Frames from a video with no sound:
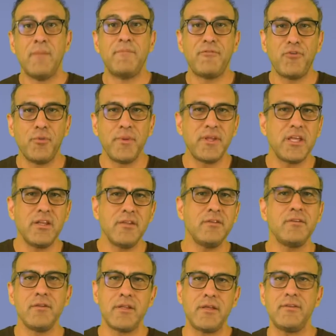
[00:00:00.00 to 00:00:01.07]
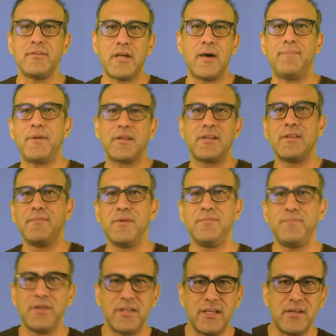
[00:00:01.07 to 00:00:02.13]
Before beginning today's topic, let me
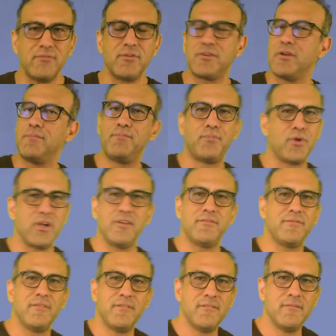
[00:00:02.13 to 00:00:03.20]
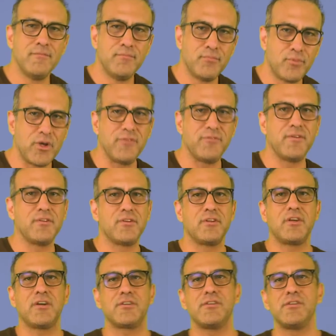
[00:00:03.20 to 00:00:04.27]
begin with a brief
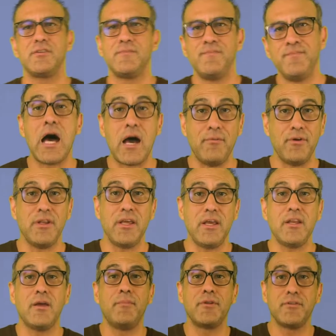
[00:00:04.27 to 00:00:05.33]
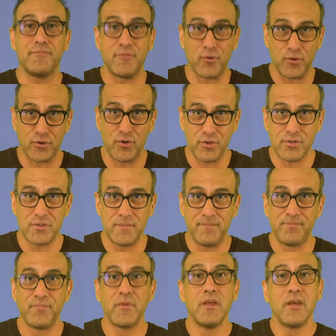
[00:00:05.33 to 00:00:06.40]
introduction. I'm Renee and I'm a divorce coach.
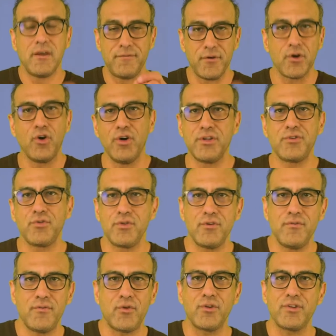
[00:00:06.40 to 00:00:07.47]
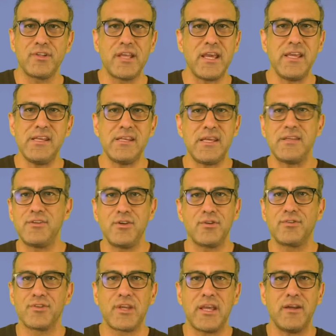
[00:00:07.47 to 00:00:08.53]
If you're going through a divorce, saying that you're
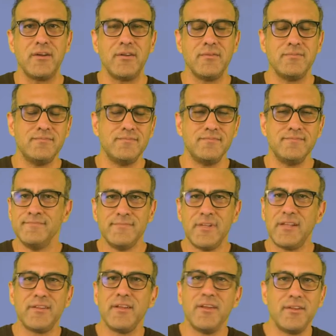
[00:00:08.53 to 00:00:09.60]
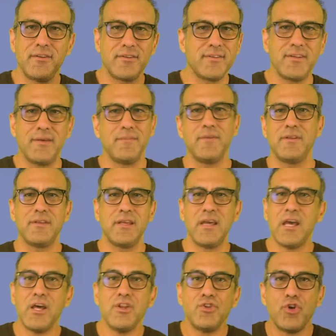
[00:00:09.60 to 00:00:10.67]
scared, it's an understatement.
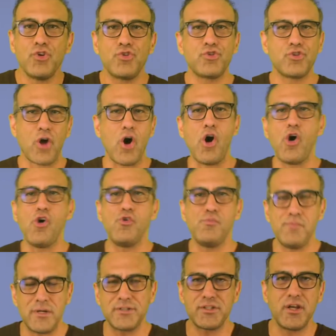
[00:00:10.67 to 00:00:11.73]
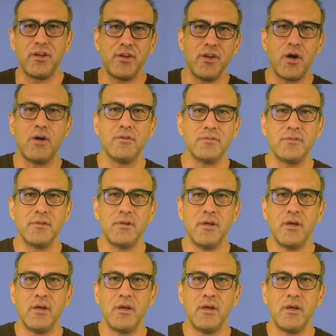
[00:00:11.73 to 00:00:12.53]
There's so much unknown.